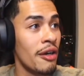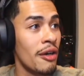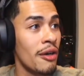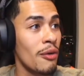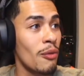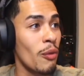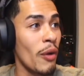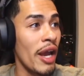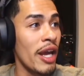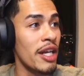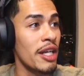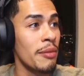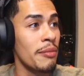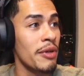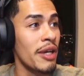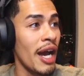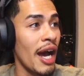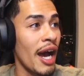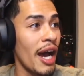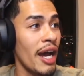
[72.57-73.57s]
random
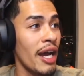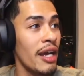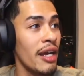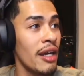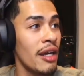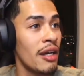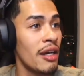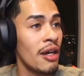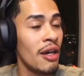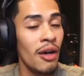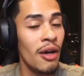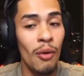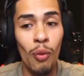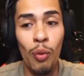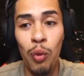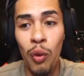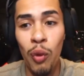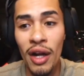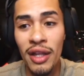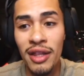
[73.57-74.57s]
guy.
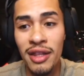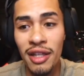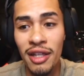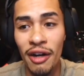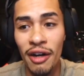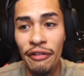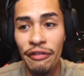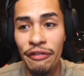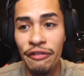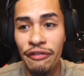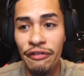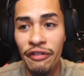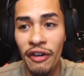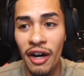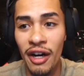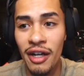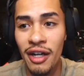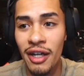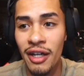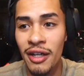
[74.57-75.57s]
What the
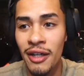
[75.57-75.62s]
fuck?